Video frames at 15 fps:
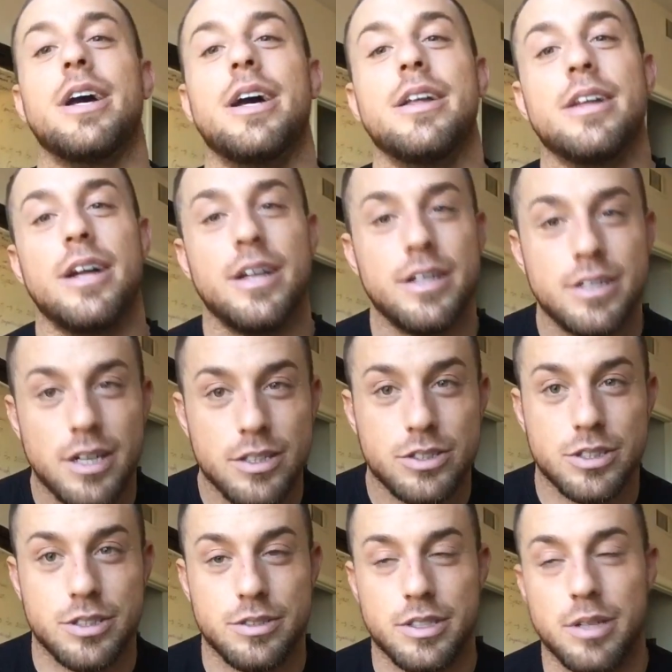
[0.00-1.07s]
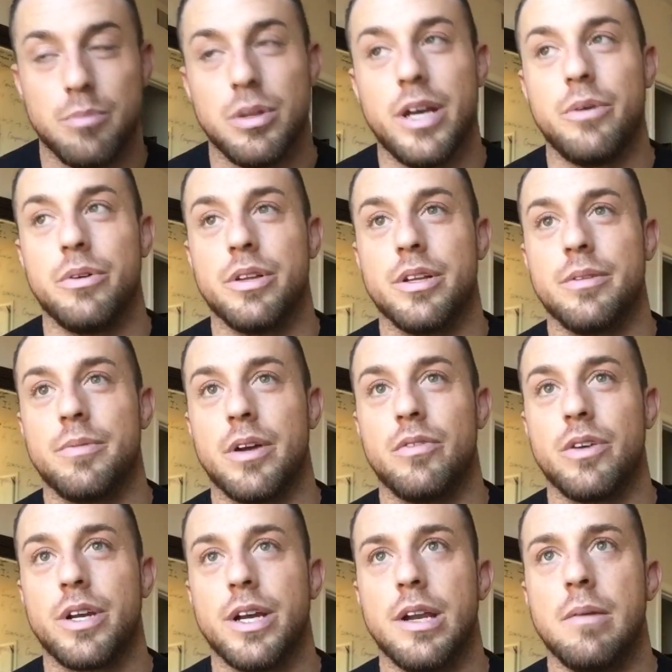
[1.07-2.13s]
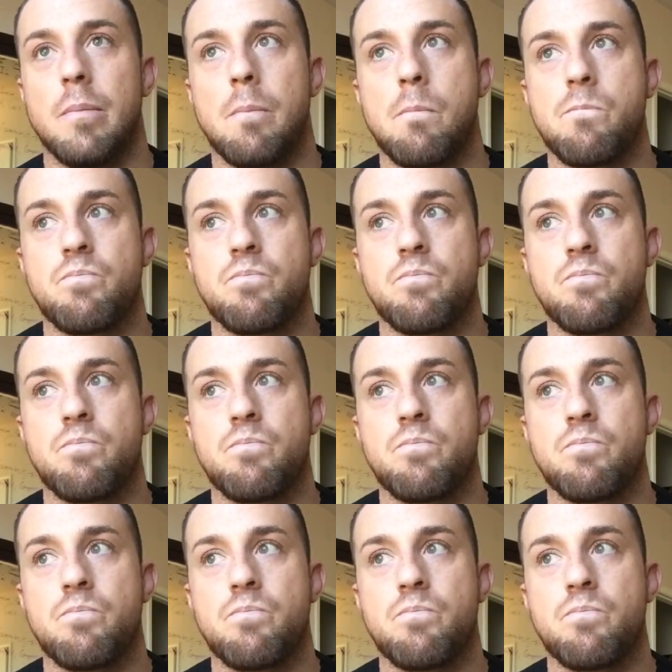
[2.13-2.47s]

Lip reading: and I didn't touch it, didn't play with it ever again.